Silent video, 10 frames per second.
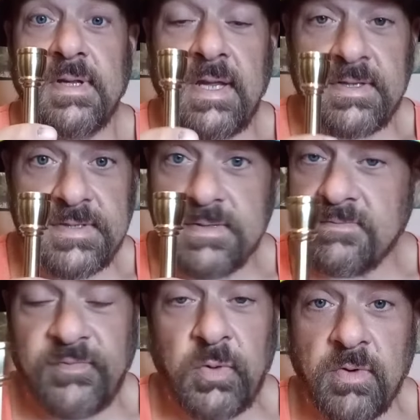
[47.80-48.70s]
It's
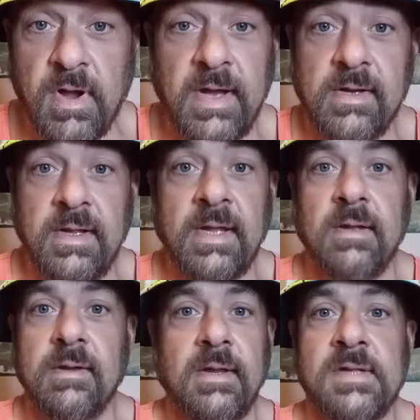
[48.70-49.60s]
food grade. It,
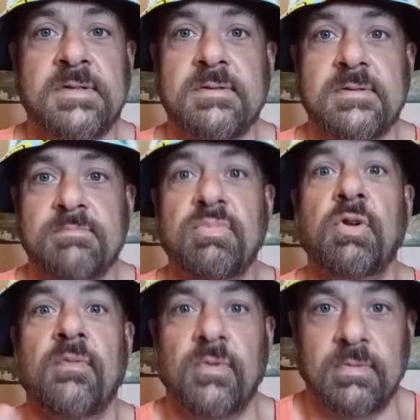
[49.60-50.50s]
it's
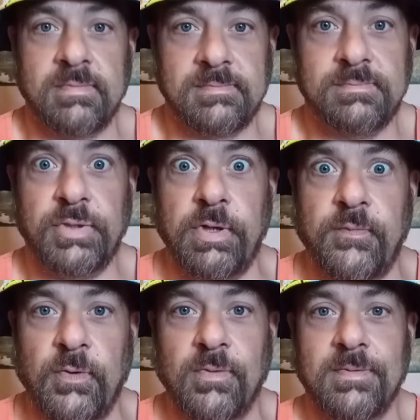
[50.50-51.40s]
beautiful.
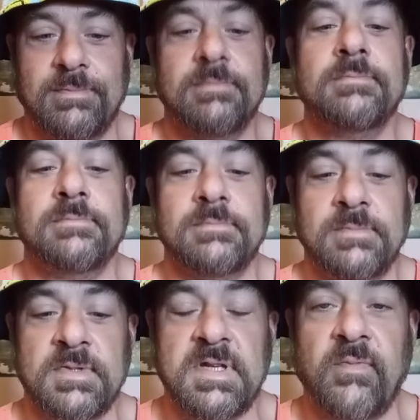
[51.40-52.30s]
Beautiful
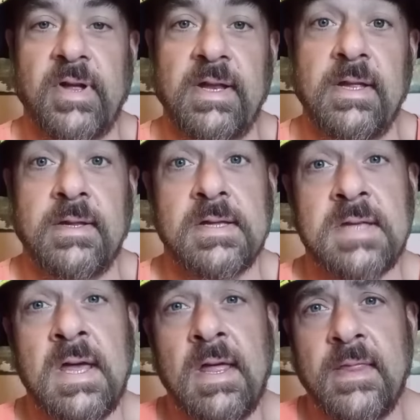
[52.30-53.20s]
see if I can hit this.
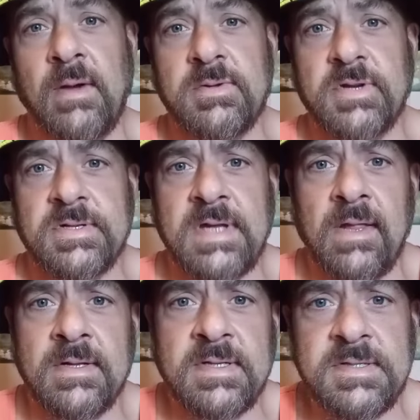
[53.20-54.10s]
That was our
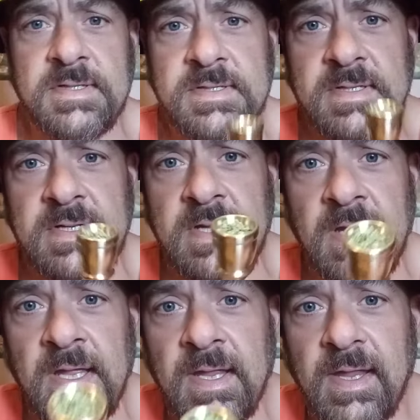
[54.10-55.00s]
challenge. Let's just see
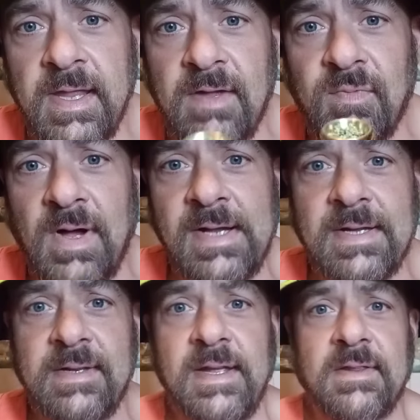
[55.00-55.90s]
if I
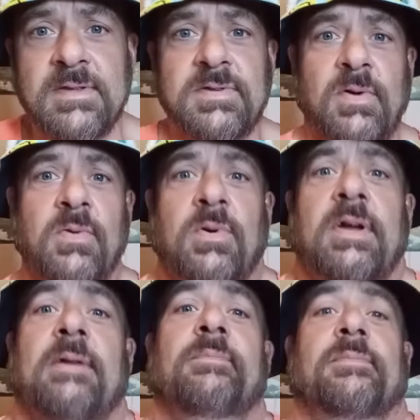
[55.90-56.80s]
can take this all the
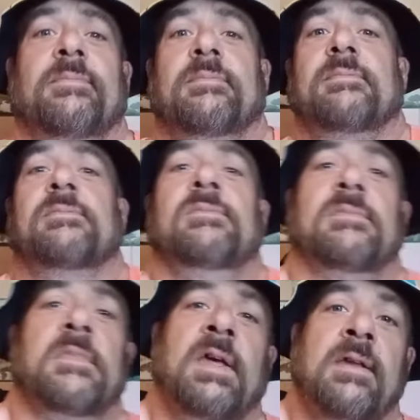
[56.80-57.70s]
way
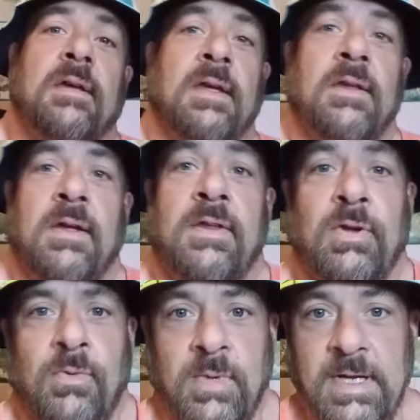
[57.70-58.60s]
in in, in a
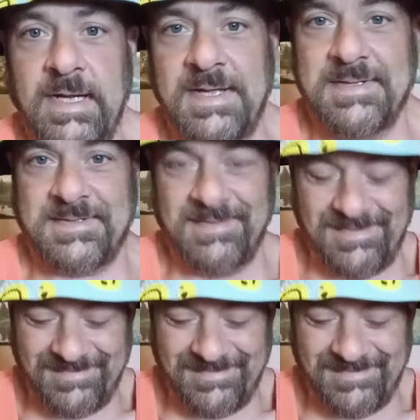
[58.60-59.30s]
good way, I guess.